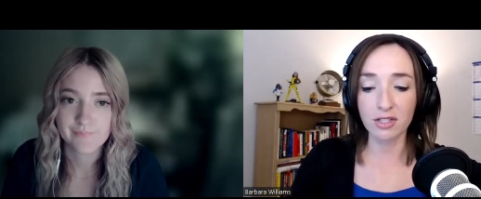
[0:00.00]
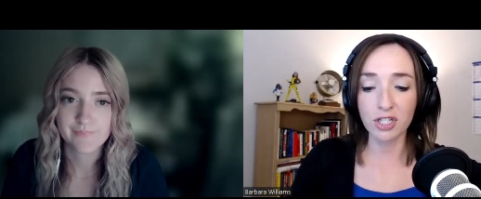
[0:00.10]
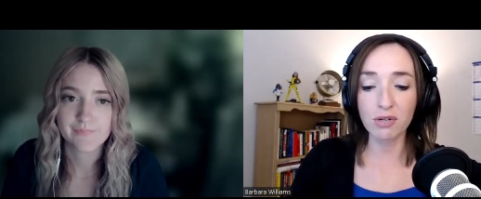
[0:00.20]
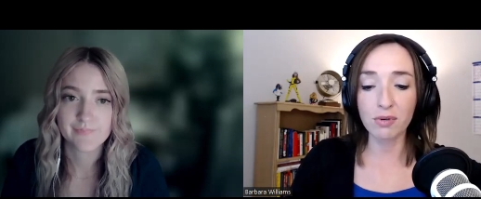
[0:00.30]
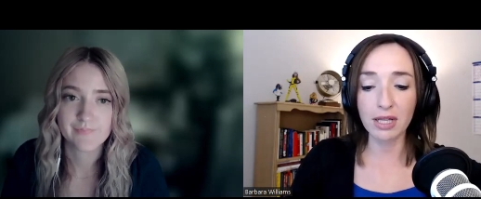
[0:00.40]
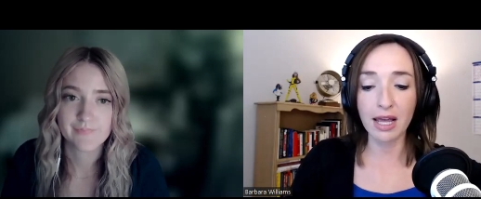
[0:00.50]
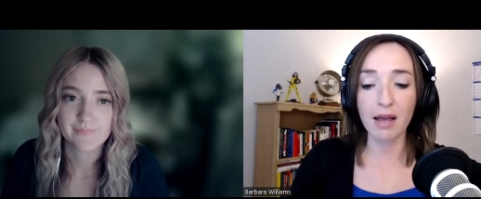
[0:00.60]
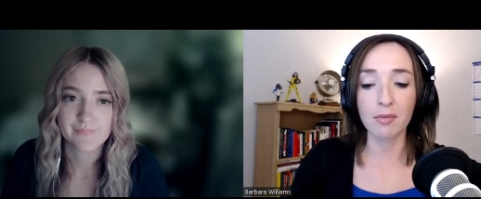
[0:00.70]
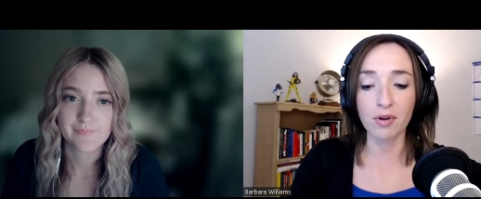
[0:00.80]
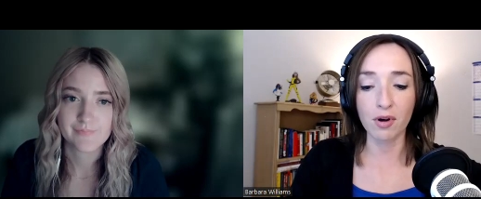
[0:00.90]
Speaker 1: she really
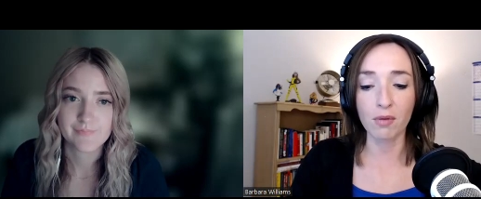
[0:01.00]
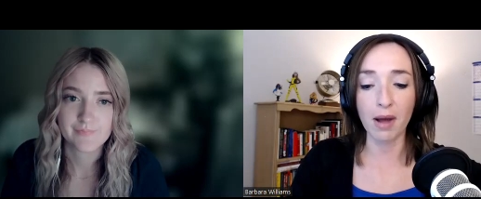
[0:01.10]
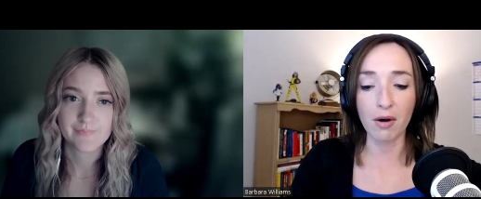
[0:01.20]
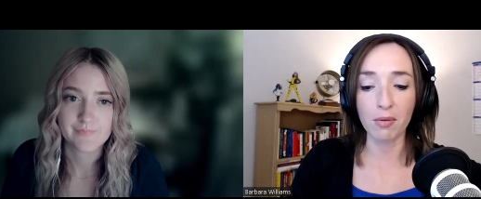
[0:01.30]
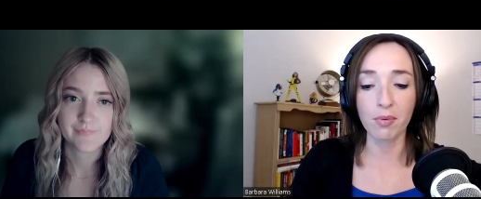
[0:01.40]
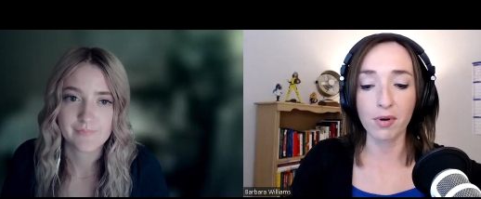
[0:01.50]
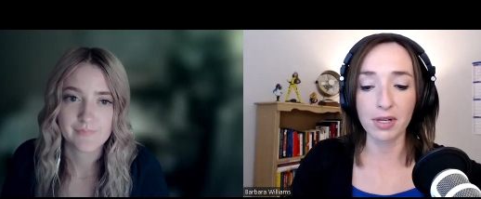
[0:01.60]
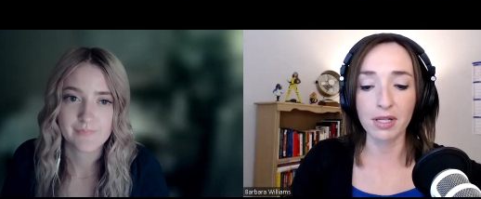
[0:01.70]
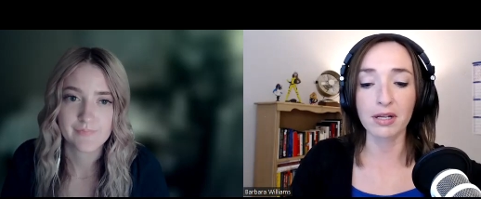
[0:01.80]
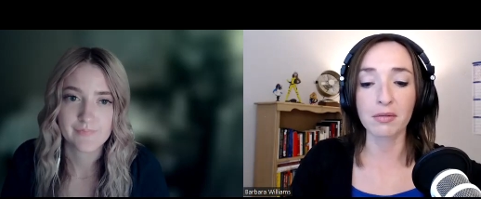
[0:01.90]
hammered home how
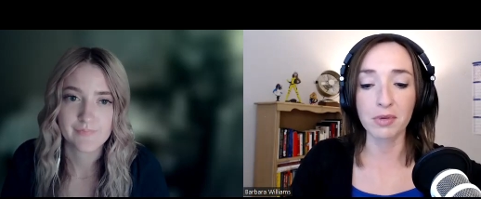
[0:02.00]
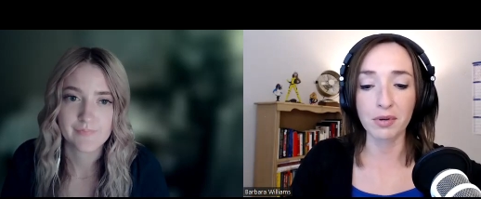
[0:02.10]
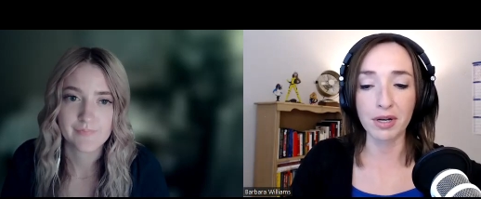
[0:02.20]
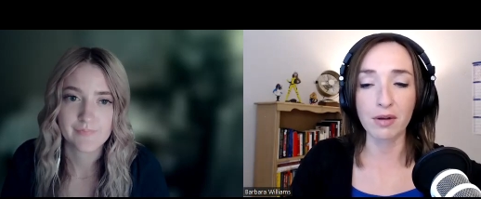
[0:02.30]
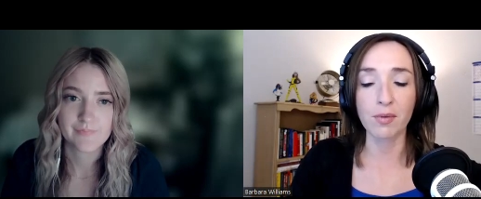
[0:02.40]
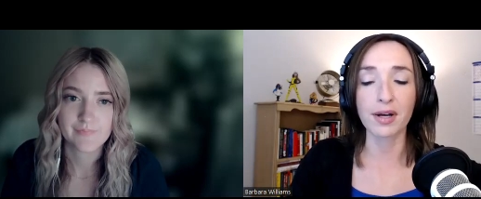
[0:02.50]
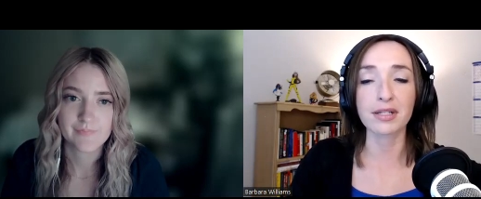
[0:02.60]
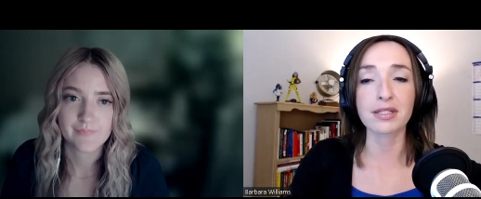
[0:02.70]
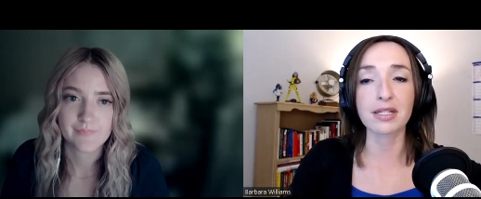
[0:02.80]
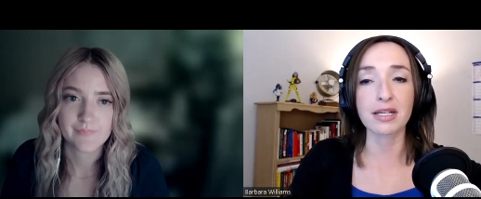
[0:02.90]
important the community
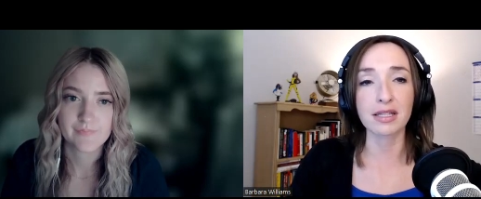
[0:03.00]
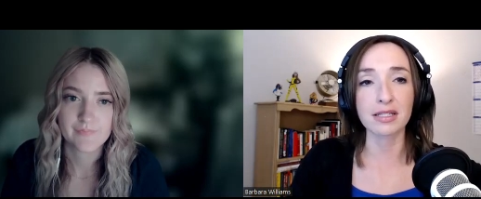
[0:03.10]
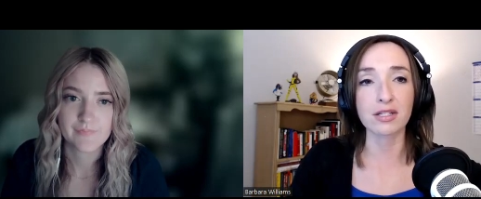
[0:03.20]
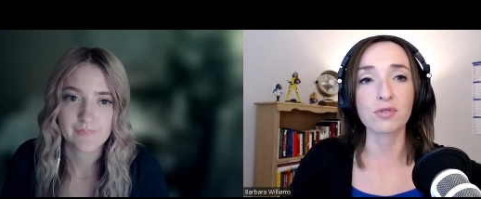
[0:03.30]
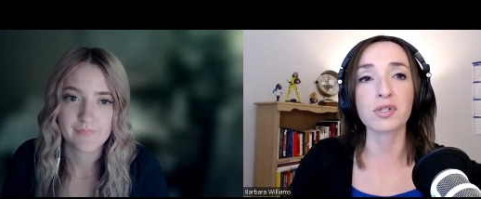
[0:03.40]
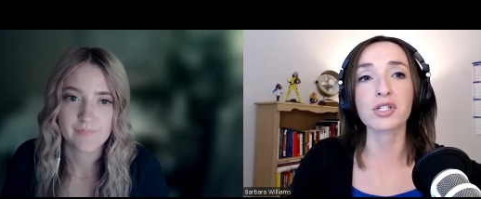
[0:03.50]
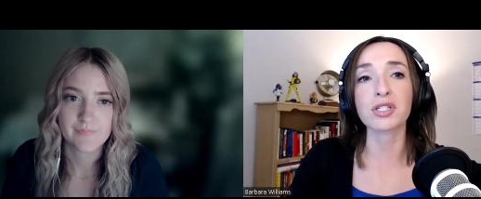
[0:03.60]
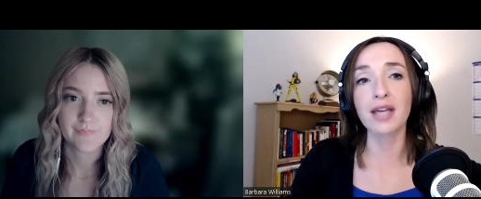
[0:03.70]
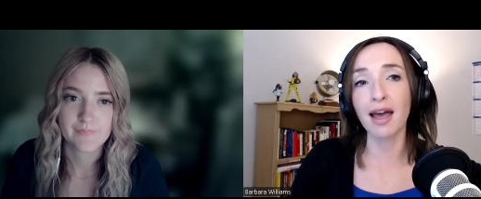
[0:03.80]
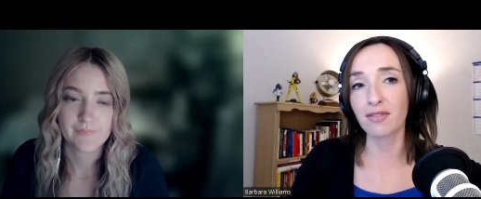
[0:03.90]
was in these
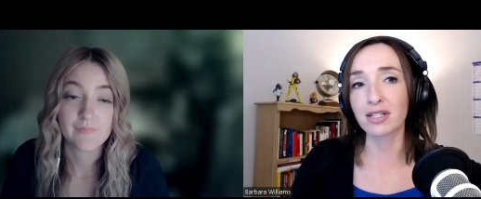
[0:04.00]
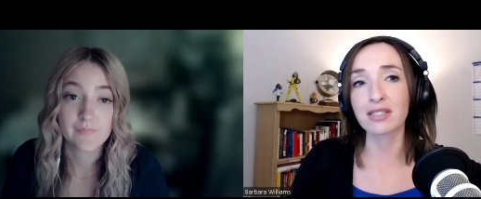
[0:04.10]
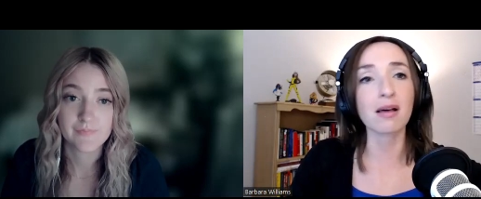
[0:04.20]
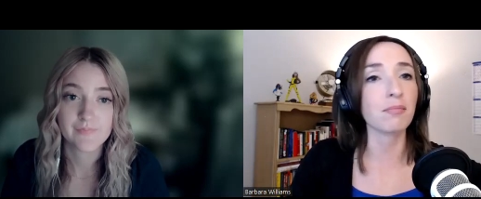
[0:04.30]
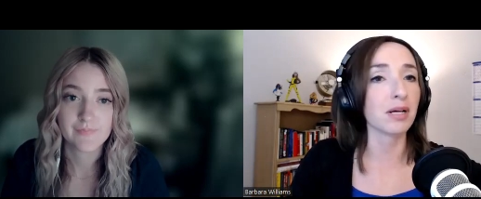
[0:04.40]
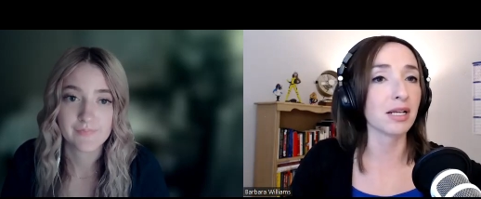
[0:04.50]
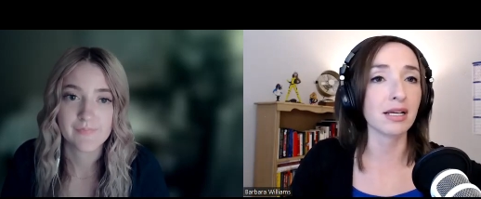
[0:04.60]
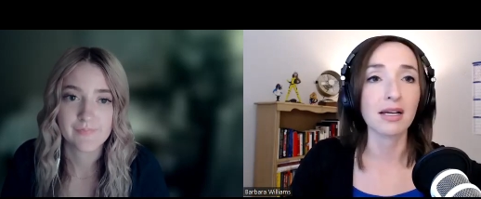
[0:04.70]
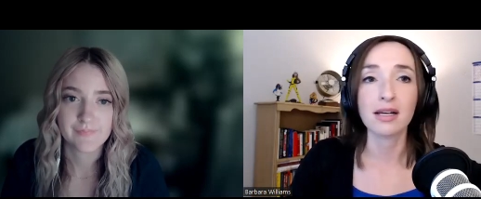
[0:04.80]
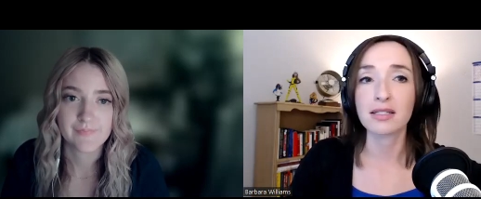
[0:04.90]
situations, having
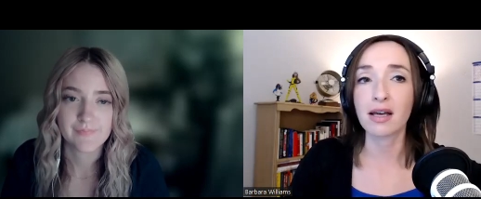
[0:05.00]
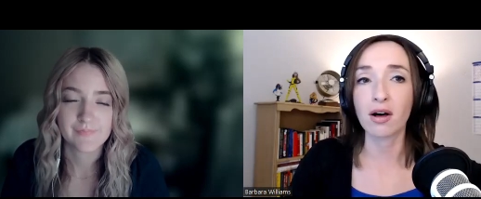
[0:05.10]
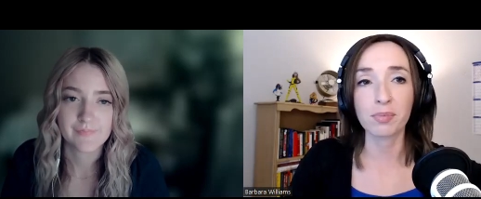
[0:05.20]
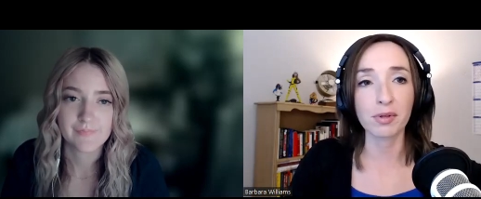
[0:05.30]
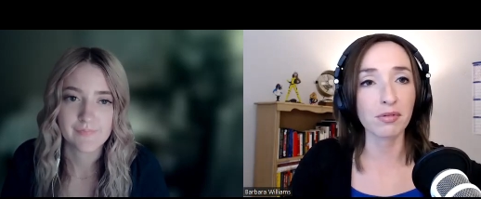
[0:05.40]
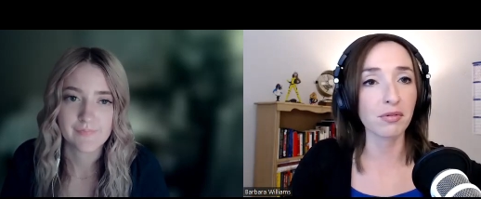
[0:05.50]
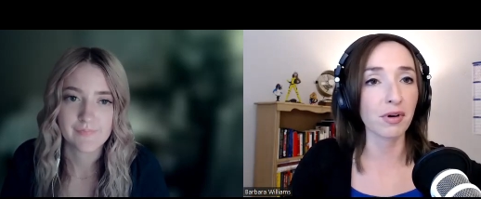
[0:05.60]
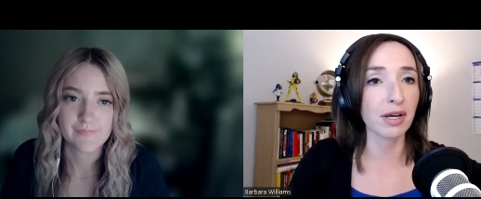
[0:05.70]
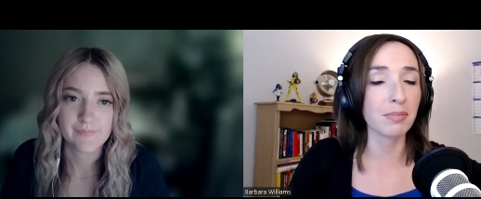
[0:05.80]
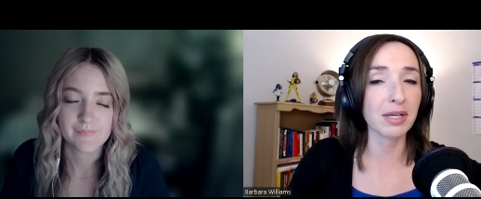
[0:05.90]
somebody to help you
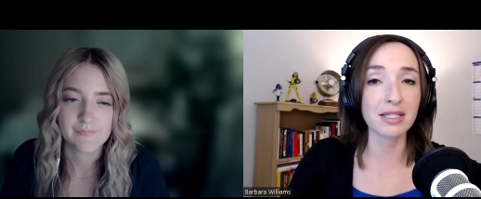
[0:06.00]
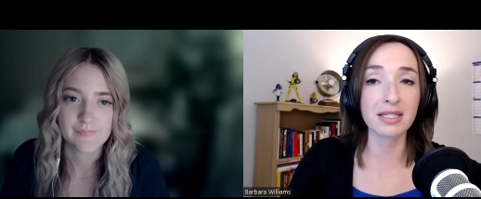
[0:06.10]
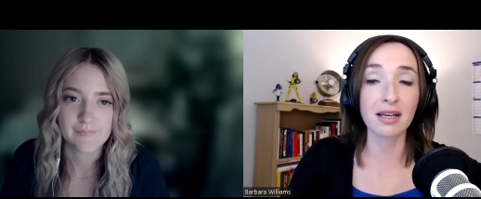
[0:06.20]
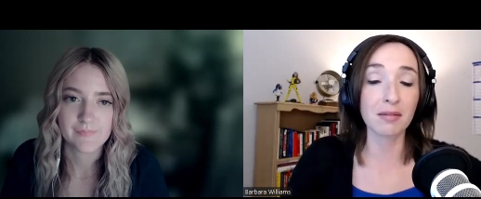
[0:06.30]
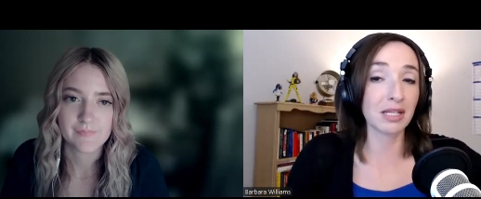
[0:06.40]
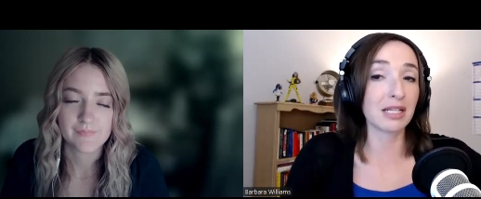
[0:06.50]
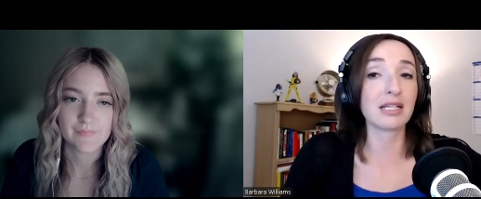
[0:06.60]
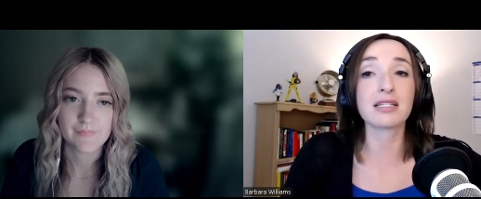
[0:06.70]
through it. Because it, I mean, it